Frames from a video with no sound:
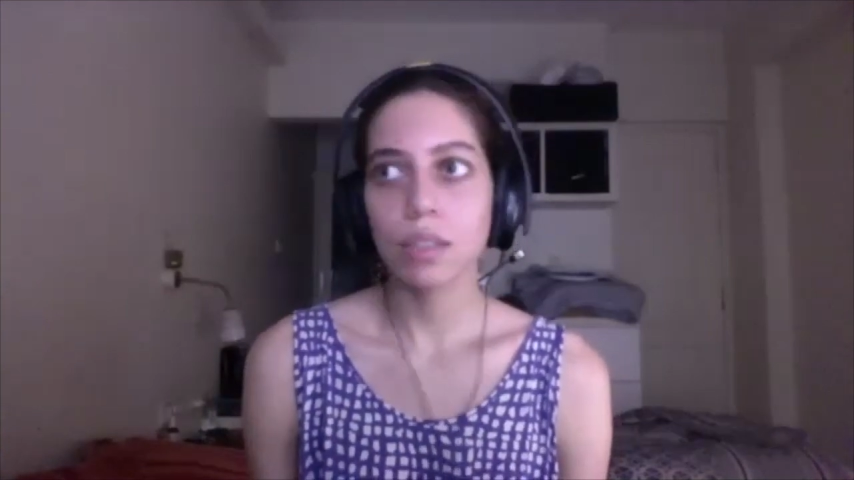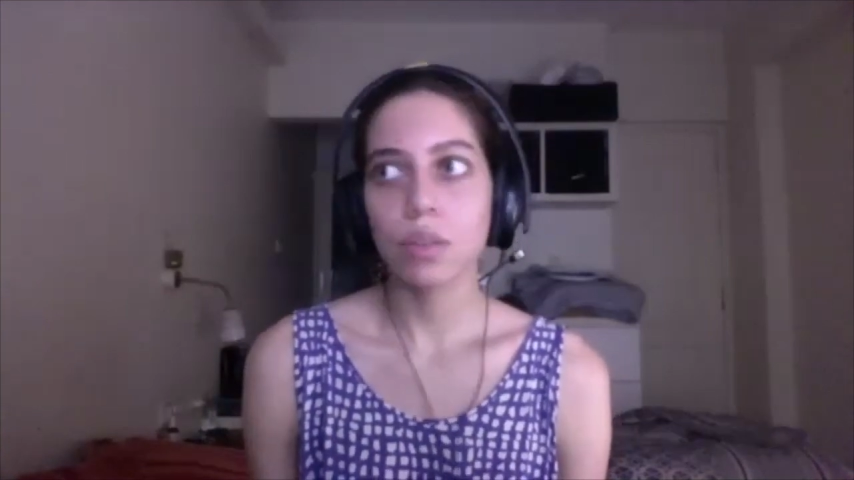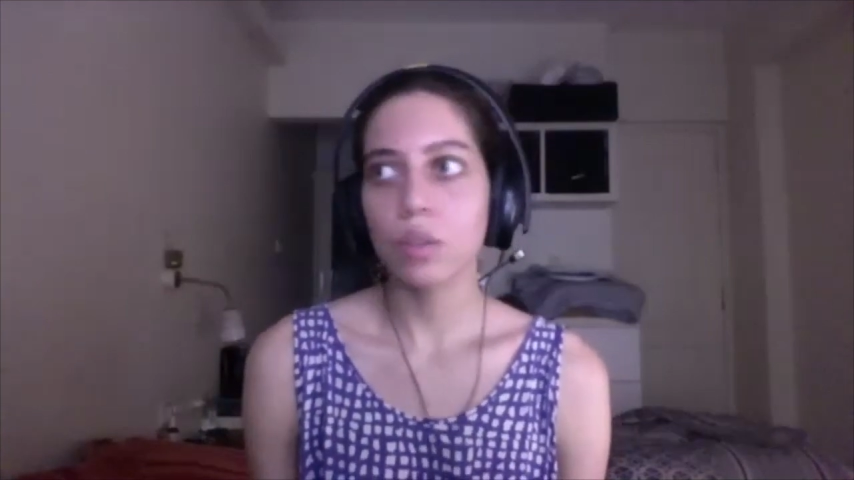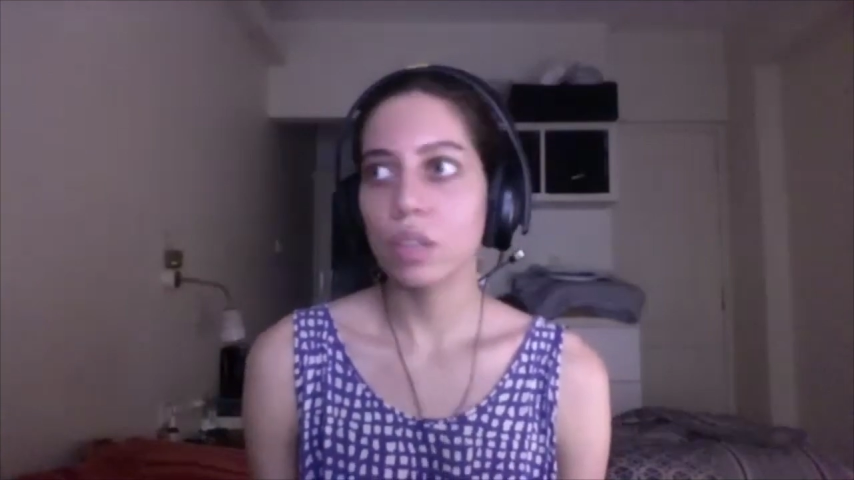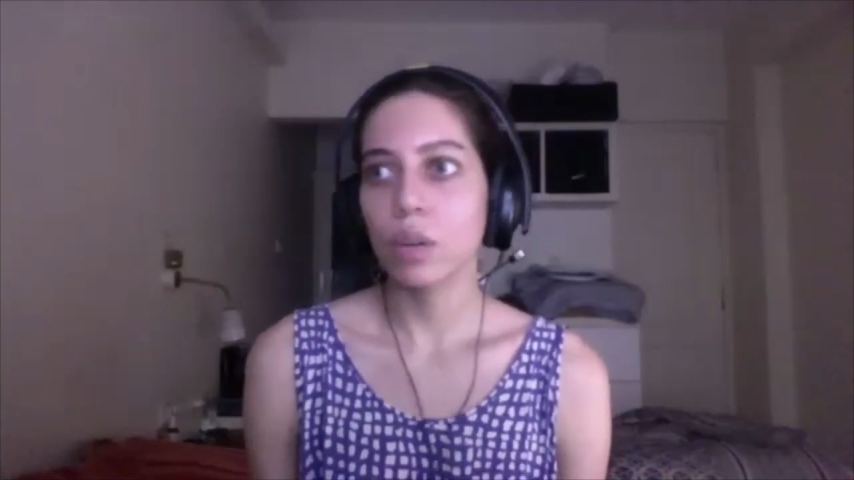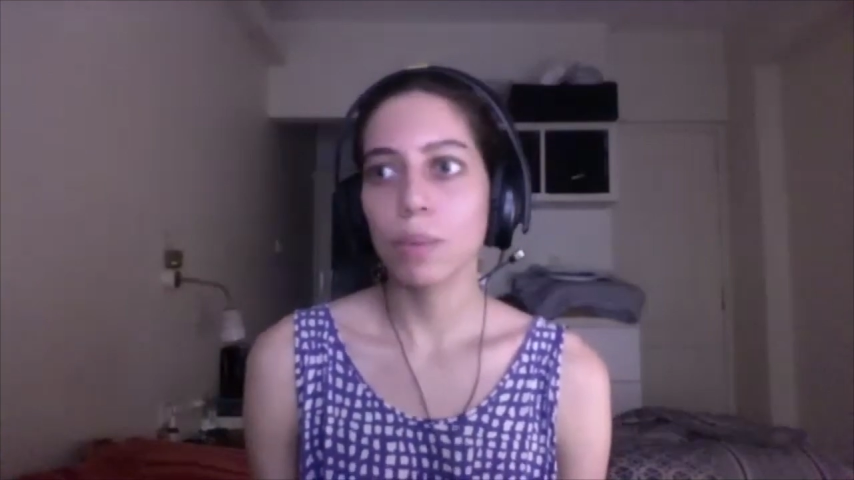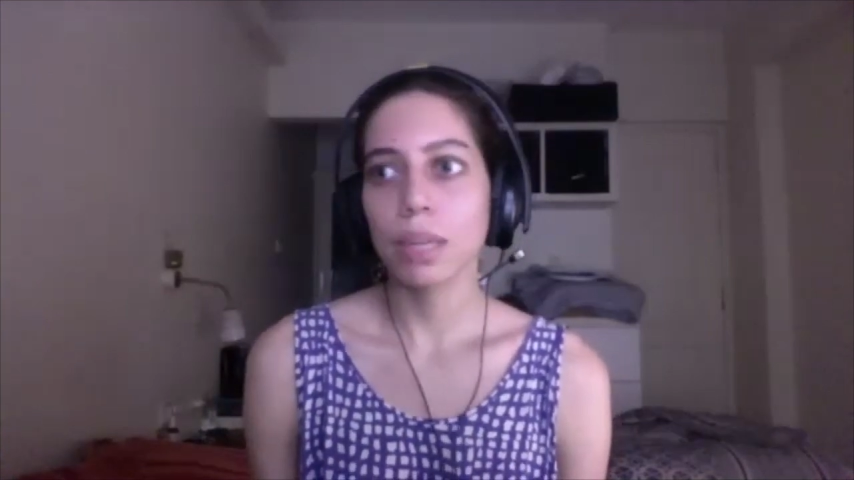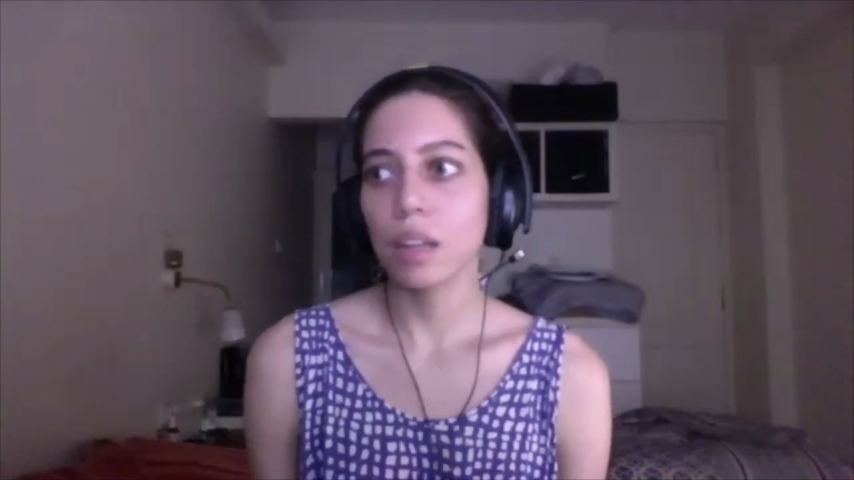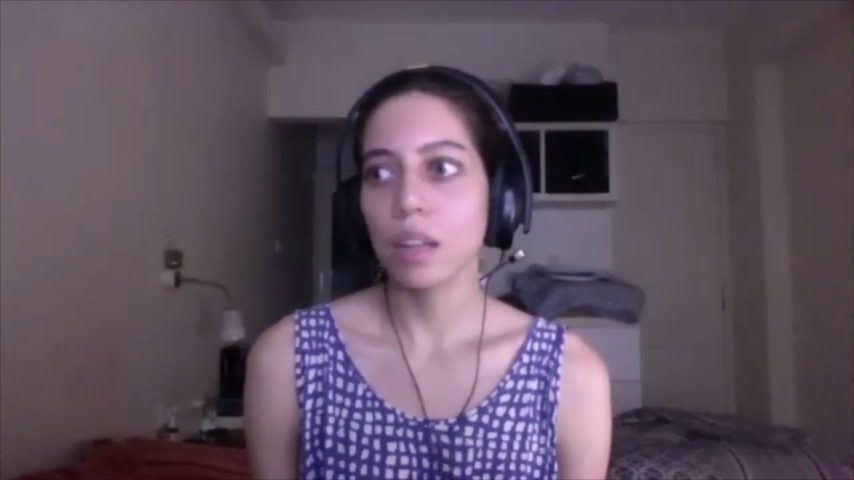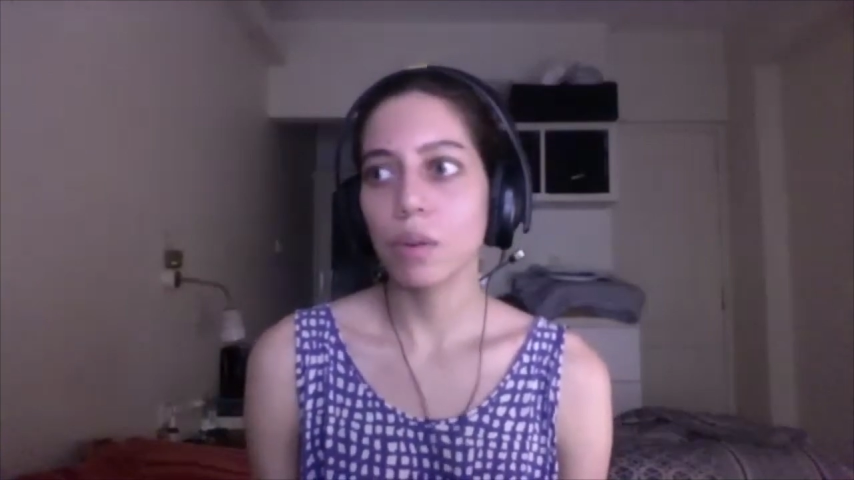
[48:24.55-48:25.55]
said to
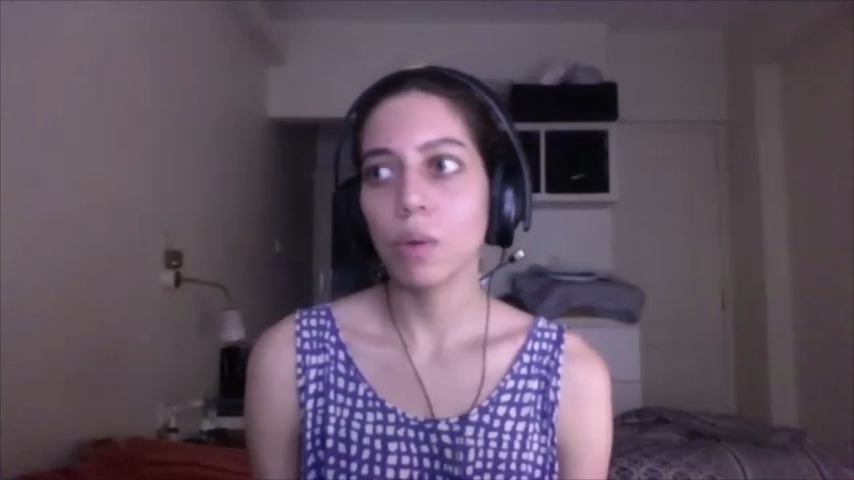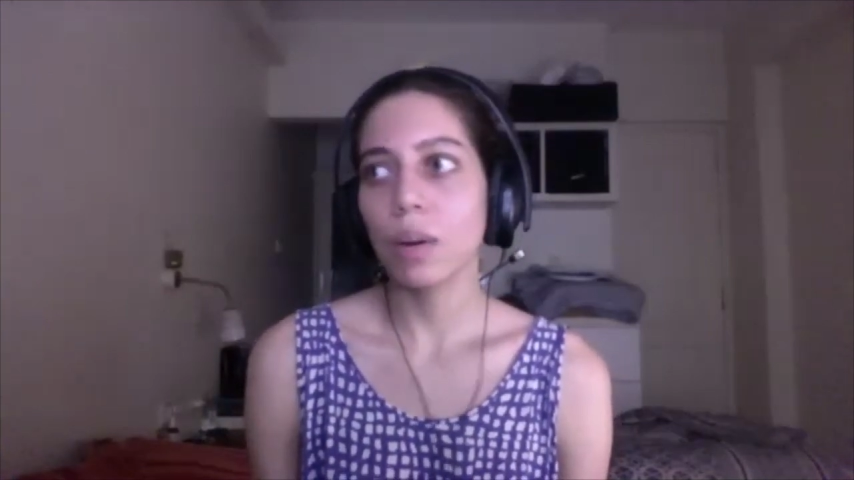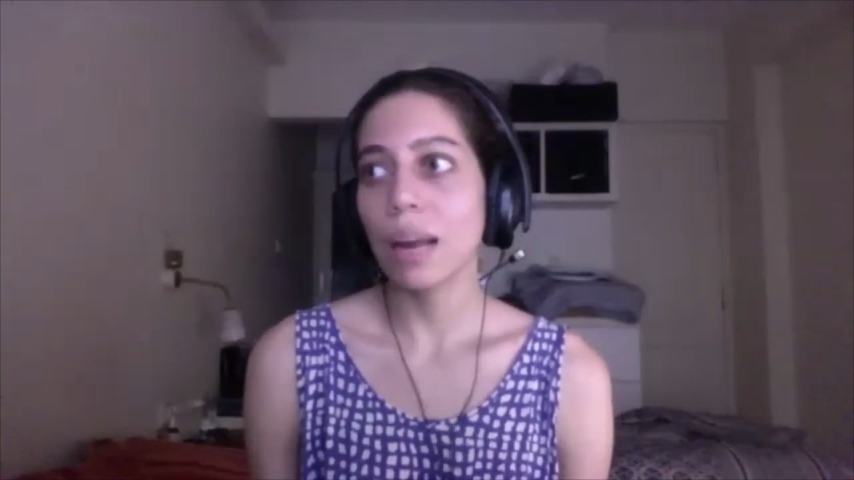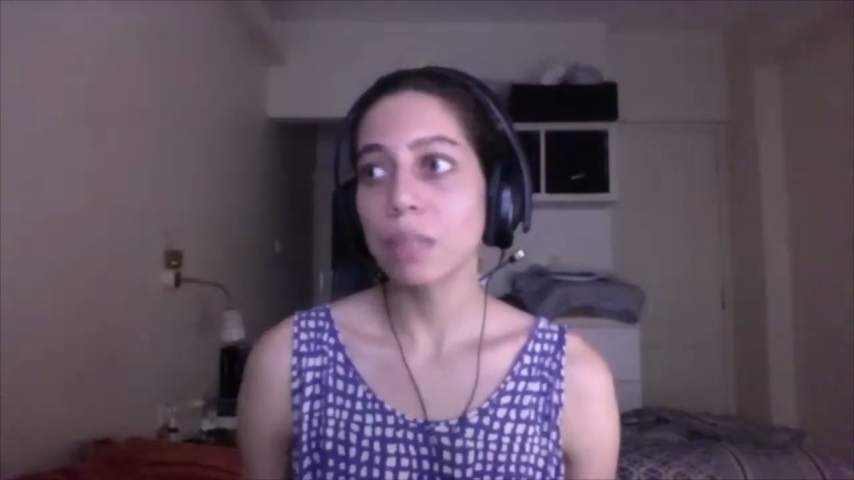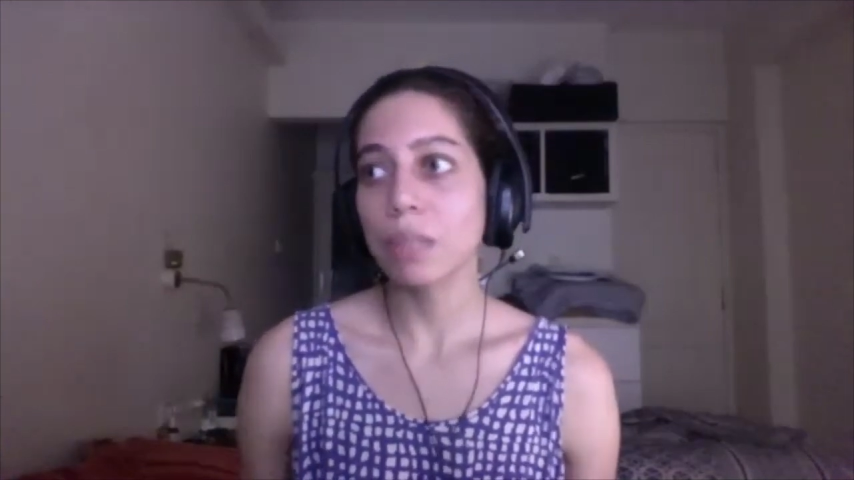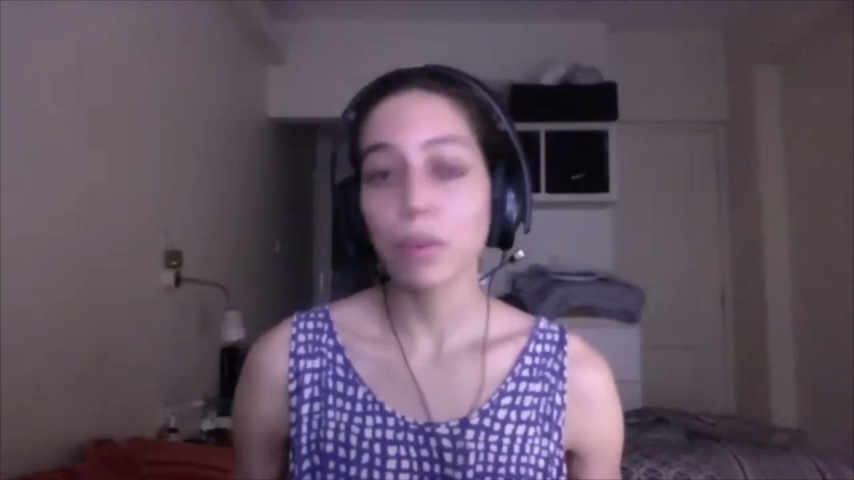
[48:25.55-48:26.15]
myself, you know what, I'm someone